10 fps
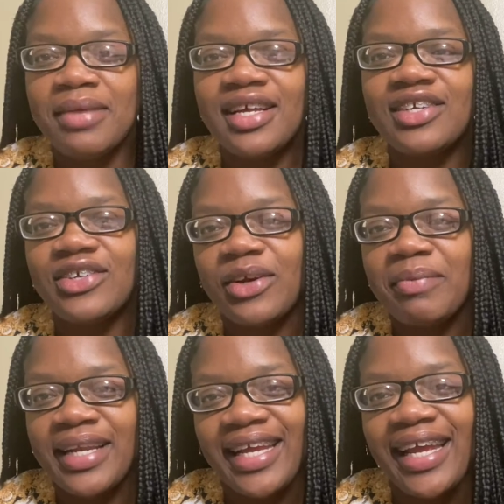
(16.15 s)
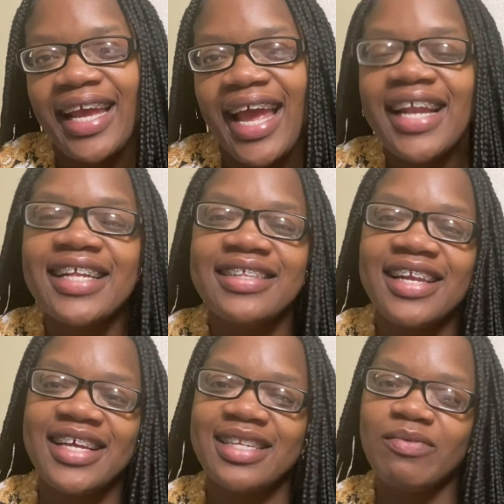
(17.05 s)
is Shermanique, and in
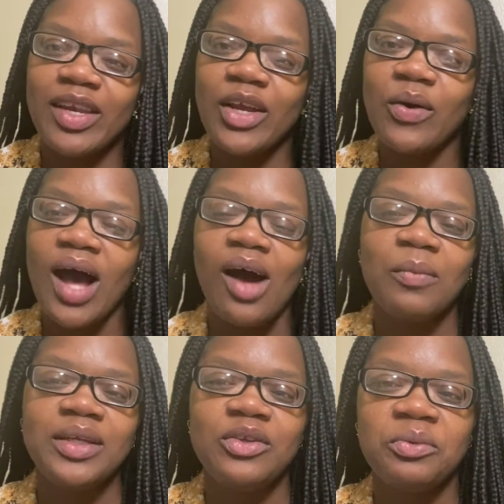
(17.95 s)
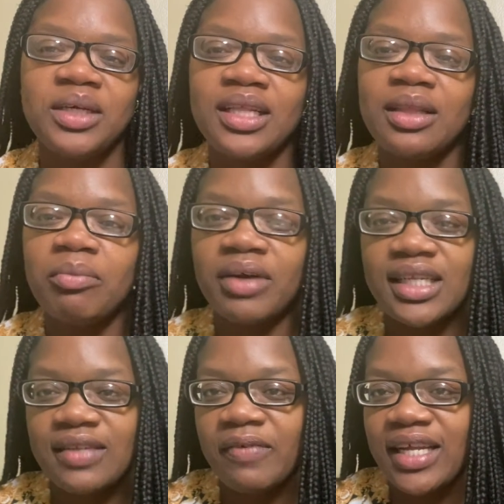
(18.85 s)
today's video I'll be doing the
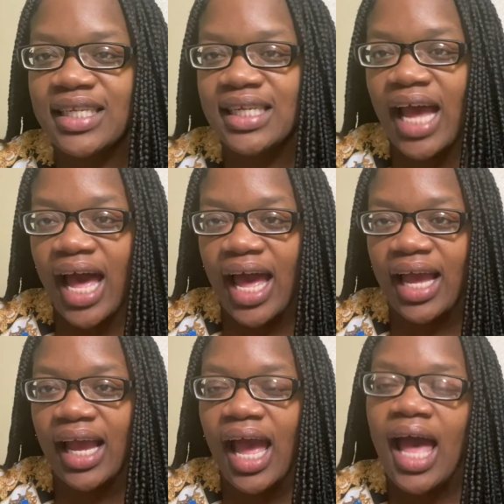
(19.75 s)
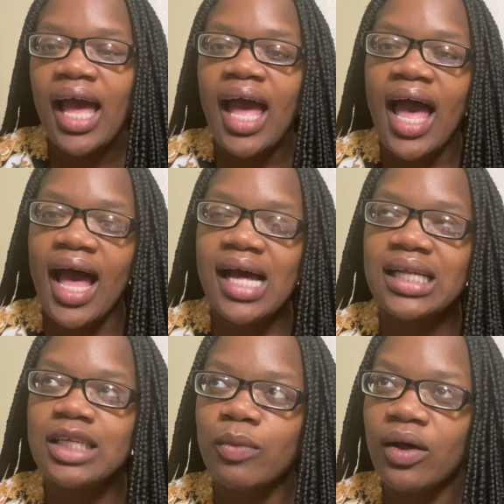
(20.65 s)
brace face tag
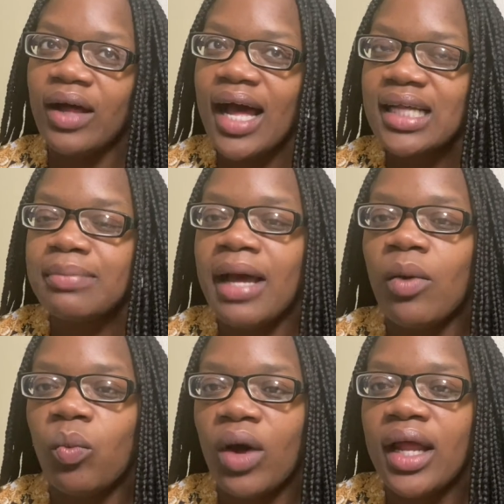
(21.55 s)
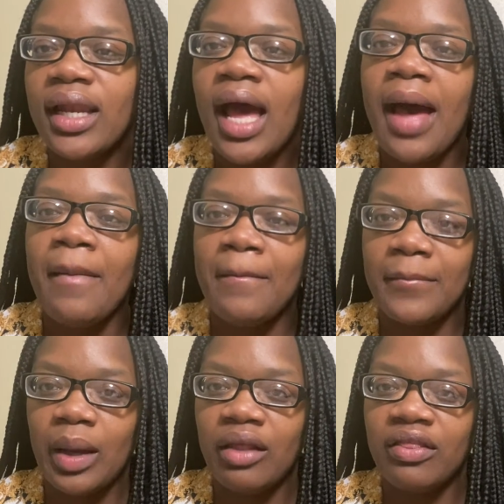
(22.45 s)
as well as my one
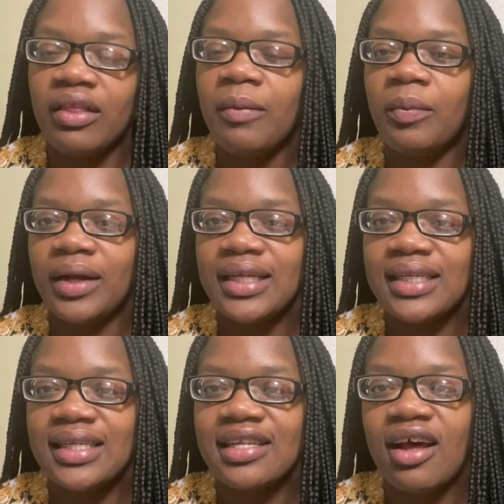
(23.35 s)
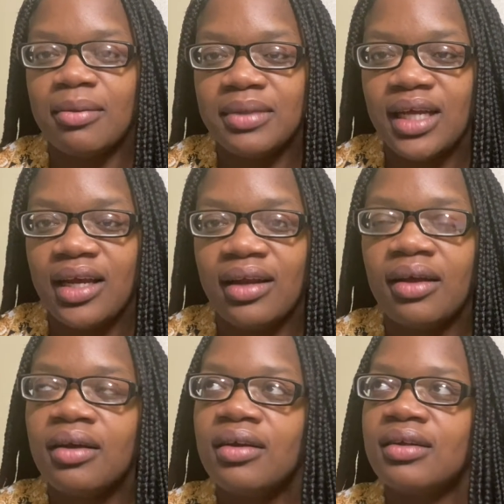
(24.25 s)
month braces update.
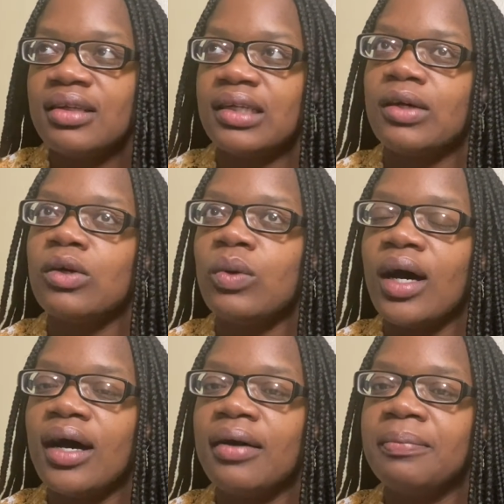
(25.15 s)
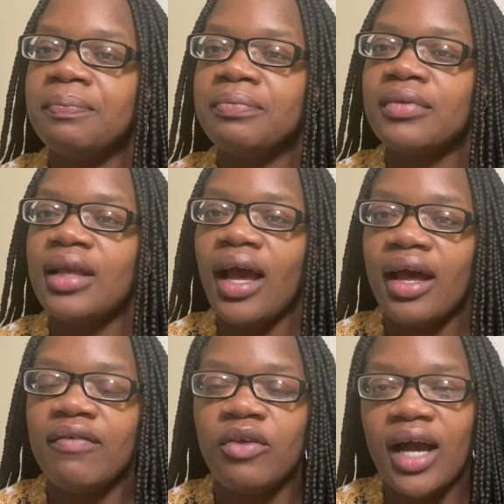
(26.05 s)
So um yeah,
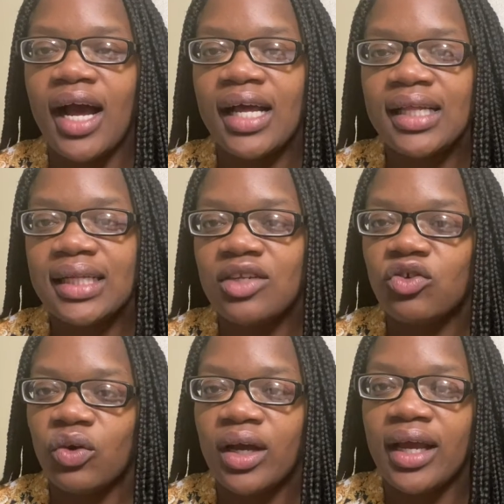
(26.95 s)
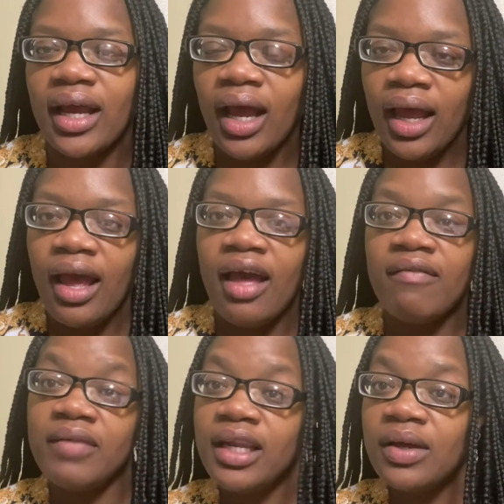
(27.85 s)
if you guys enjoy
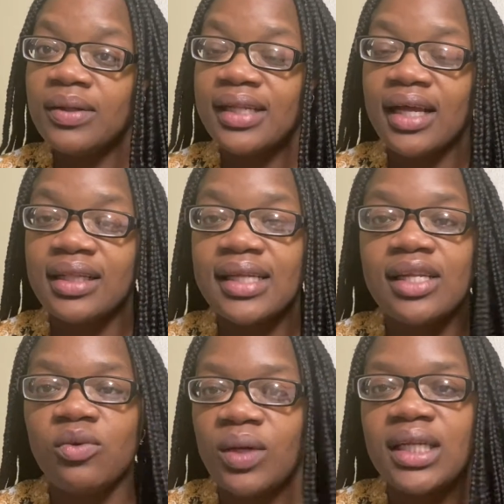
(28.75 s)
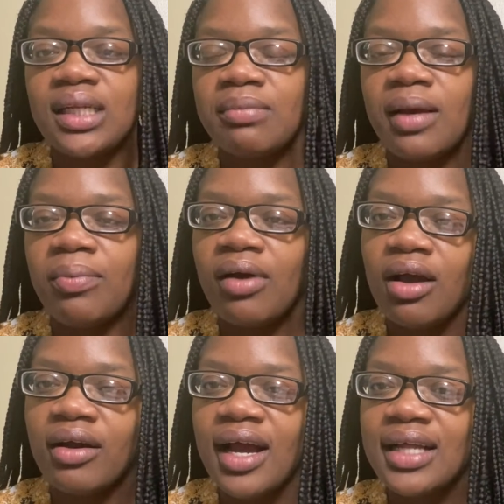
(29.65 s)
videos like this and you want to see my
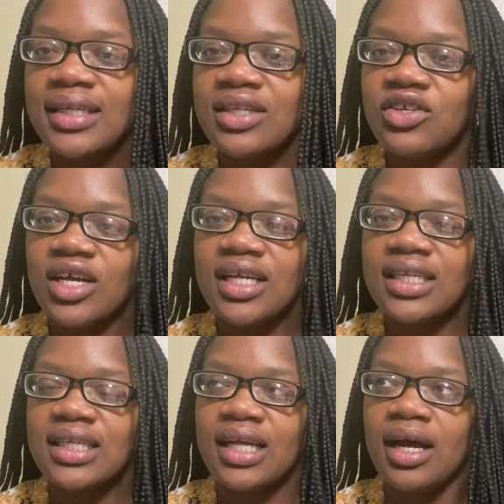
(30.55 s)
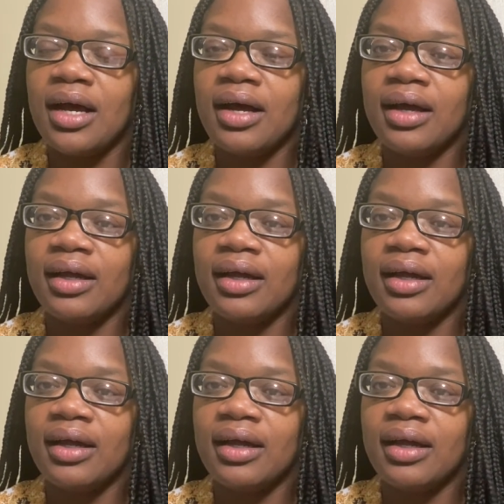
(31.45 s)
progress, just uh